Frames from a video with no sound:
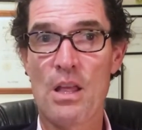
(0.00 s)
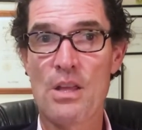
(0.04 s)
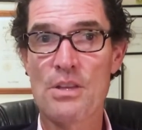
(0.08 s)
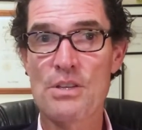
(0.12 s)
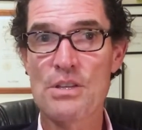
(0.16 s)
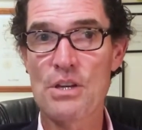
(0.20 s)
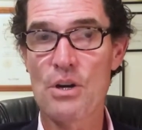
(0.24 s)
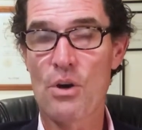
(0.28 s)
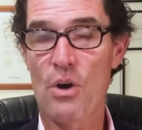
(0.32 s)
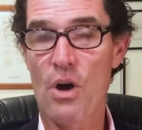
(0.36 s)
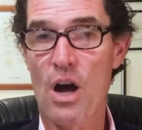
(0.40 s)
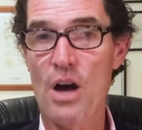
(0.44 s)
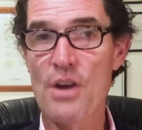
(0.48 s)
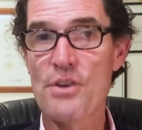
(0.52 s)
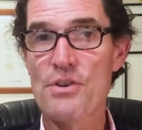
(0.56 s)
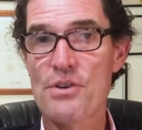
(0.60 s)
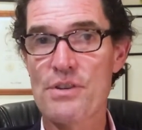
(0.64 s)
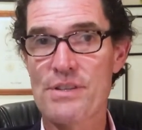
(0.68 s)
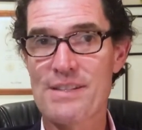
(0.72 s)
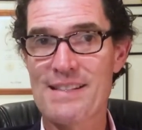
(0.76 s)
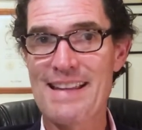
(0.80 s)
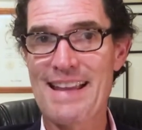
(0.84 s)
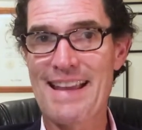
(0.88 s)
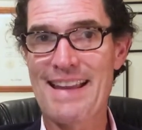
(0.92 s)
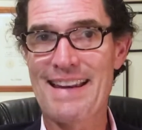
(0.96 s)
You know,
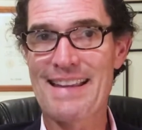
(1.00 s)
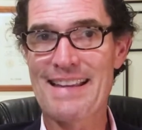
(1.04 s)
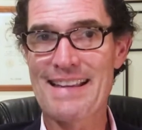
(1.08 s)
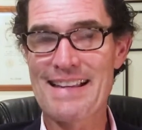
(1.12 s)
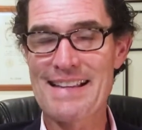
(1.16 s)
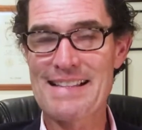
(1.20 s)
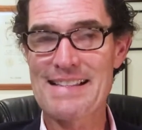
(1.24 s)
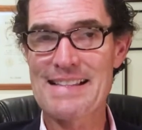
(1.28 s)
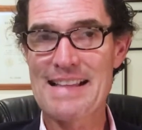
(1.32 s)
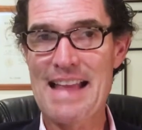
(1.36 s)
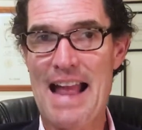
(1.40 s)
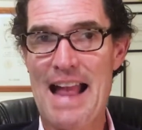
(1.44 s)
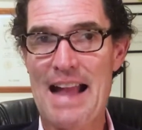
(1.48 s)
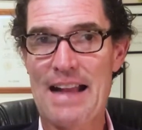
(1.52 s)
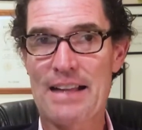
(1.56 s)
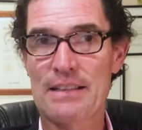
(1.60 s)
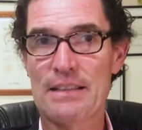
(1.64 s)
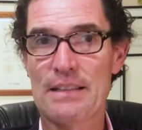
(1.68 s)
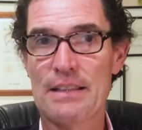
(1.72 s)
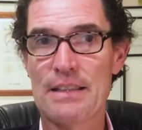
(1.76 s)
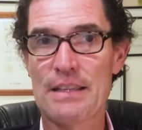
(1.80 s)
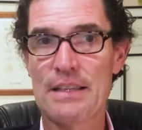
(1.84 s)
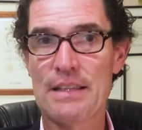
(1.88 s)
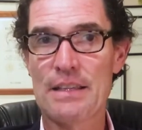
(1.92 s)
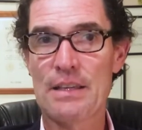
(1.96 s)
understanding
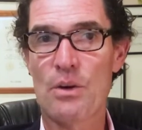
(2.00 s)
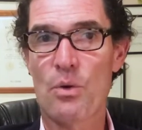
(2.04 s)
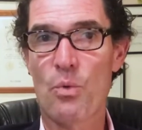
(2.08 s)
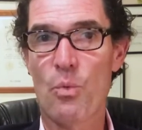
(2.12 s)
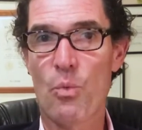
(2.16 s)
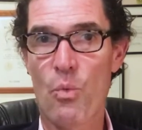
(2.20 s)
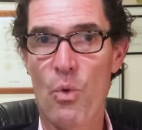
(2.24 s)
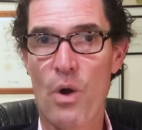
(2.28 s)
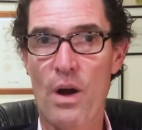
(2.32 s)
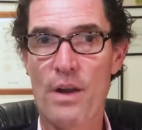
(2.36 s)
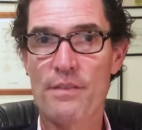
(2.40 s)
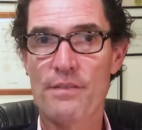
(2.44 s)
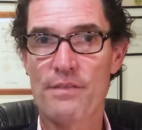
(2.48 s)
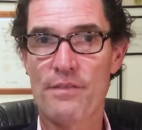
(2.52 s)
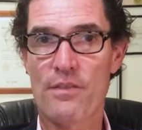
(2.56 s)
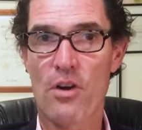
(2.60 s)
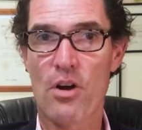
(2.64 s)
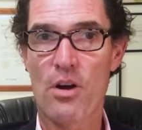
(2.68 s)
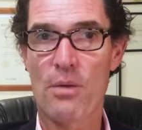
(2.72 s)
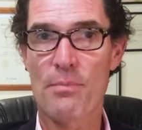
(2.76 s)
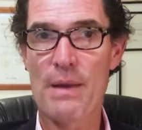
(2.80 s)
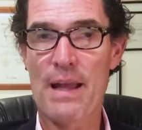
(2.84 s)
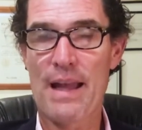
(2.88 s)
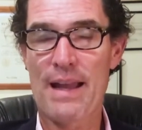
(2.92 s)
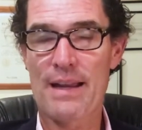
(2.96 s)
exactly what
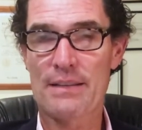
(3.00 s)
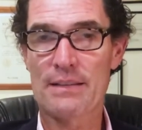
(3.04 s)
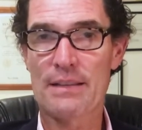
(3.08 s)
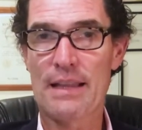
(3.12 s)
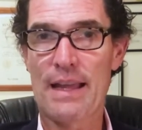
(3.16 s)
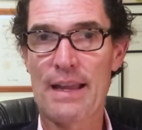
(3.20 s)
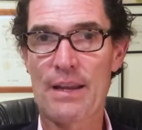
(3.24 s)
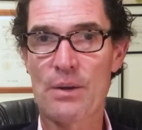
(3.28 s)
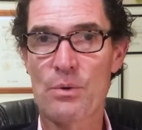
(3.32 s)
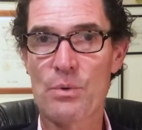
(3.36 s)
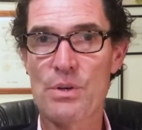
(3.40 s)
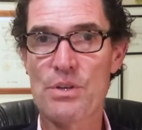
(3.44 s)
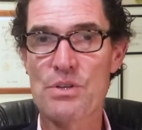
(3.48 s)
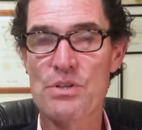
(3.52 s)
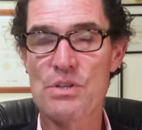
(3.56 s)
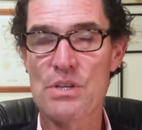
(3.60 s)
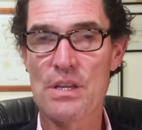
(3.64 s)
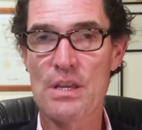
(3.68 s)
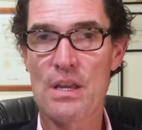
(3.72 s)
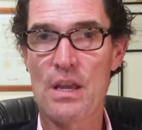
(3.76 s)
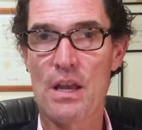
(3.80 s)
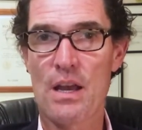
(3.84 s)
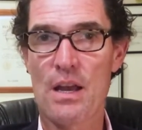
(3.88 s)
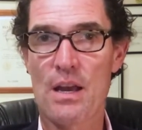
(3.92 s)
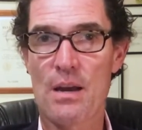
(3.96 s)
fallback language
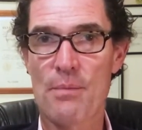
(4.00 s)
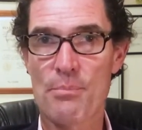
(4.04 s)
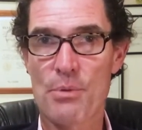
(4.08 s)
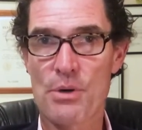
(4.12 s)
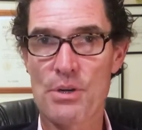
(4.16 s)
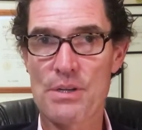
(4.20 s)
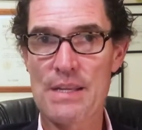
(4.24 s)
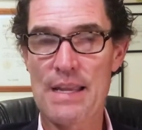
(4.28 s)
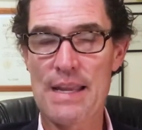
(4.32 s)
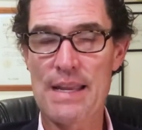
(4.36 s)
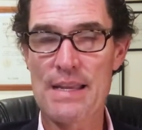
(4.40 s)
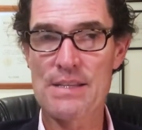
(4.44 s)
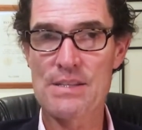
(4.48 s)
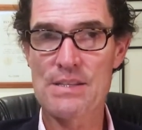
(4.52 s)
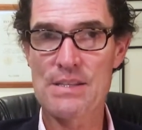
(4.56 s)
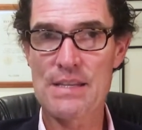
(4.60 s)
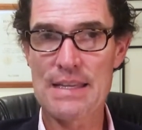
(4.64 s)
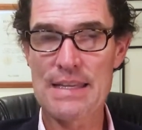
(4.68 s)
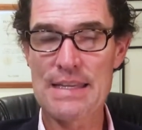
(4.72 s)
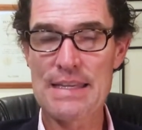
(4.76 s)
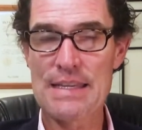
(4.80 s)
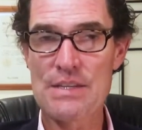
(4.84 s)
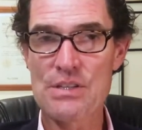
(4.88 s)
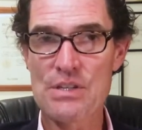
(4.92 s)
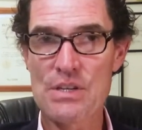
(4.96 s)
pertains
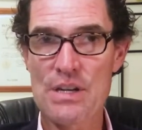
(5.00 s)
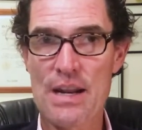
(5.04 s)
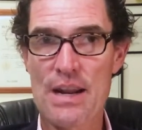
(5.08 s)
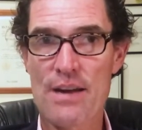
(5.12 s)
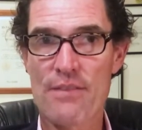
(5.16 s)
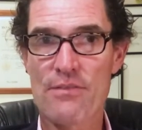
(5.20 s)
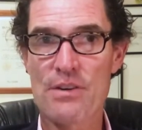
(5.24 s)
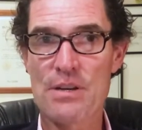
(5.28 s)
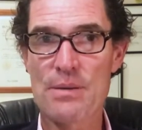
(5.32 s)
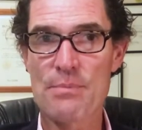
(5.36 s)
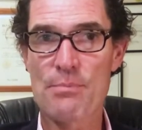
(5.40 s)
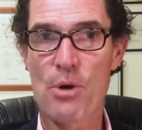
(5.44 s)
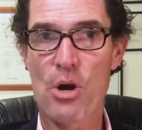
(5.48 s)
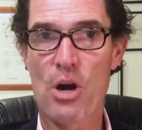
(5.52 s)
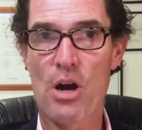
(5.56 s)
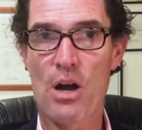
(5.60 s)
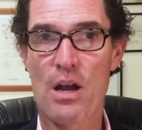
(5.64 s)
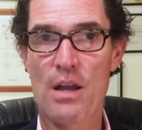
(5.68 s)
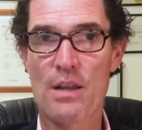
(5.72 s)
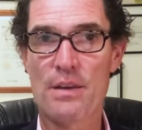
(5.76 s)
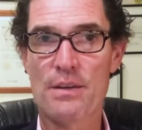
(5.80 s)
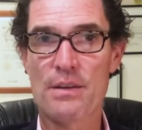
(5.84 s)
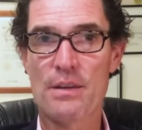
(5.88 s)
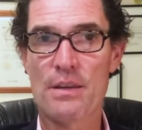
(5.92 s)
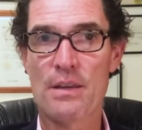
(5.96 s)
to each and every
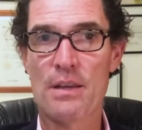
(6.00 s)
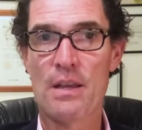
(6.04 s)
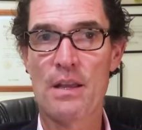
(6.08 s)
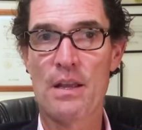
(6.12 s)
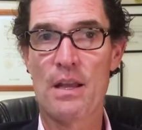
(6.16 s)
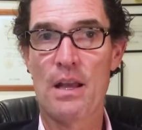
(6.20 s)
bond.